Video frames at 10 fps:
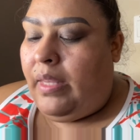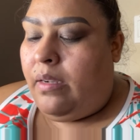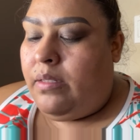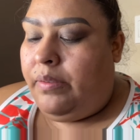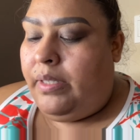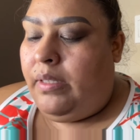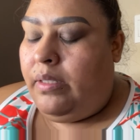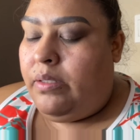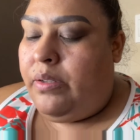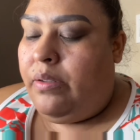So we're
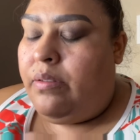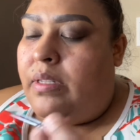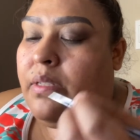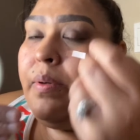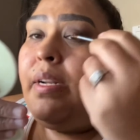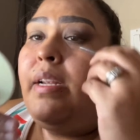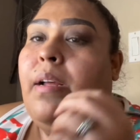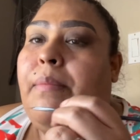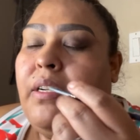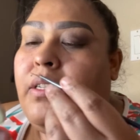going to use this one, and
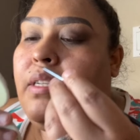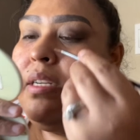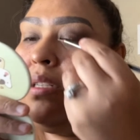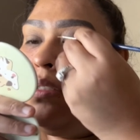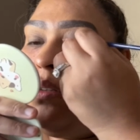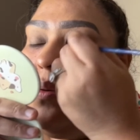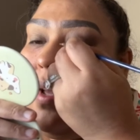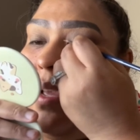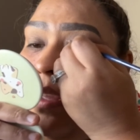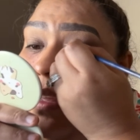I'm actually gonna do
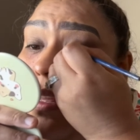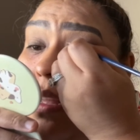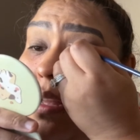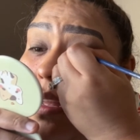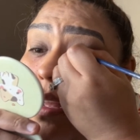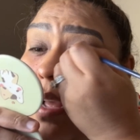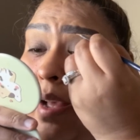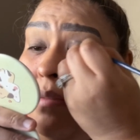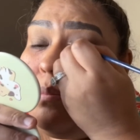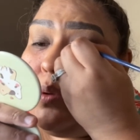a
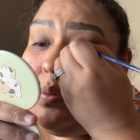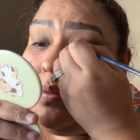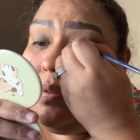half moon.